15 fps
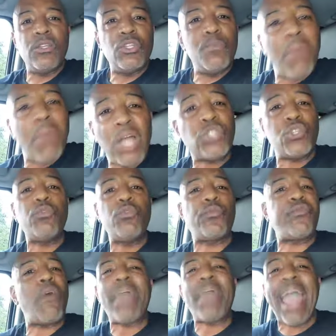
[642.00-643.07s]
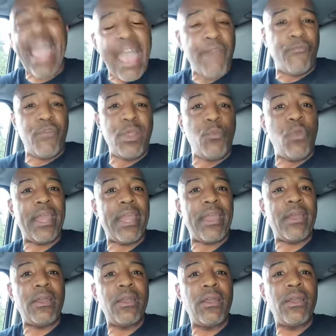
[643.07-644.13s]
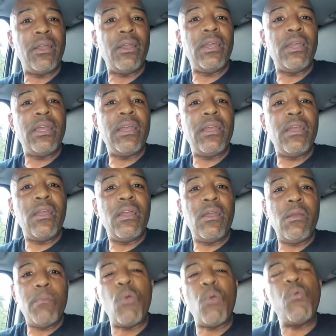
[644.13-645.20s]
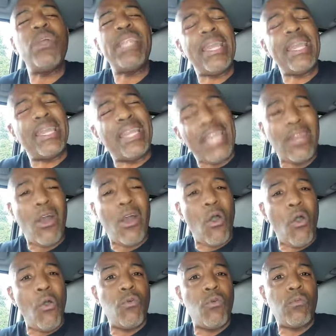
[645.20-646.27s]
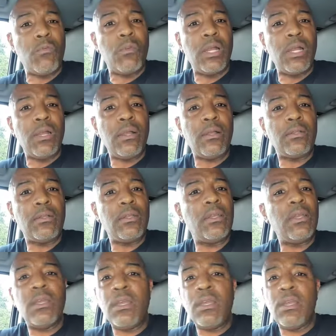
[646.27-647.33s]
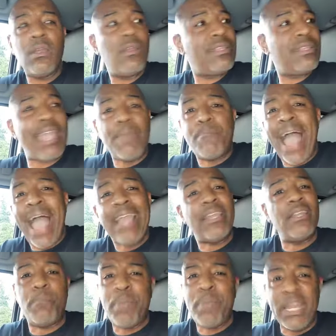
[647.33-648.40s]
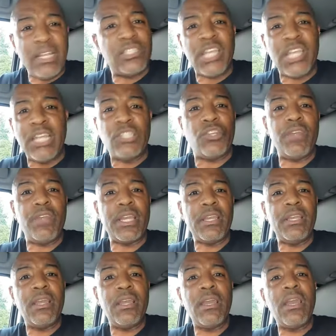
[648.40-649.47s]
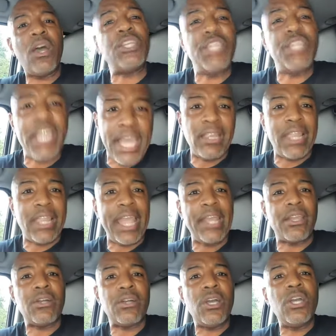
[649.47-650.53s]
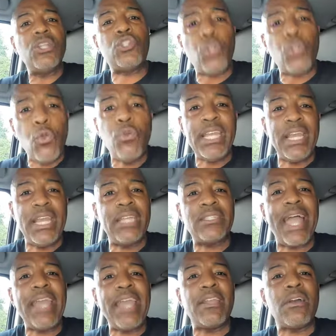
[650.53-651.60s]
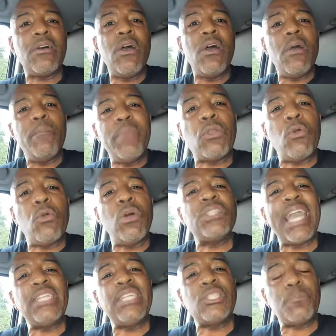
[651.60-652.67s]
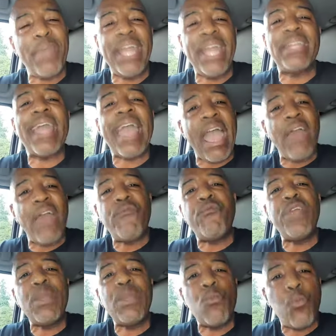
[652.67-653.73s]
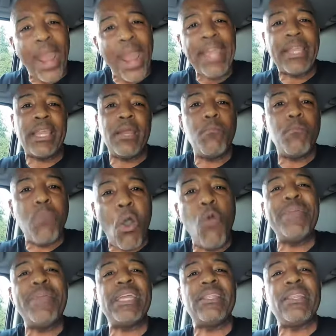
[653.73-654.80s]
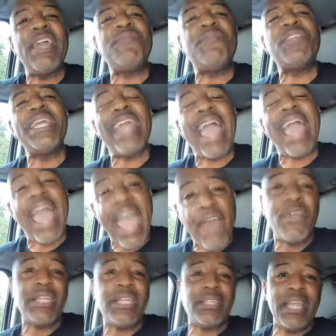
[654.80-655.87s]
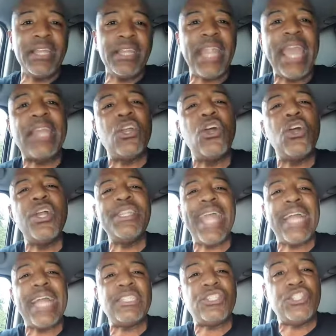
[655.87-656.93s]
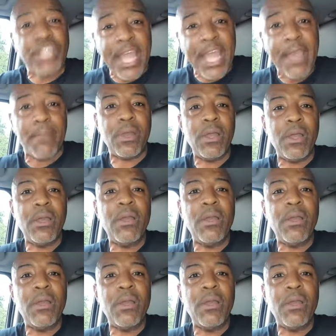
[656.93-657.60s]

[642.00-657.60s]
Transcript: Muscles from everywhere. But when they get home, they back in the penitentiary a year later, two years later, because they spent every waking moment lifting everything they could in that gym,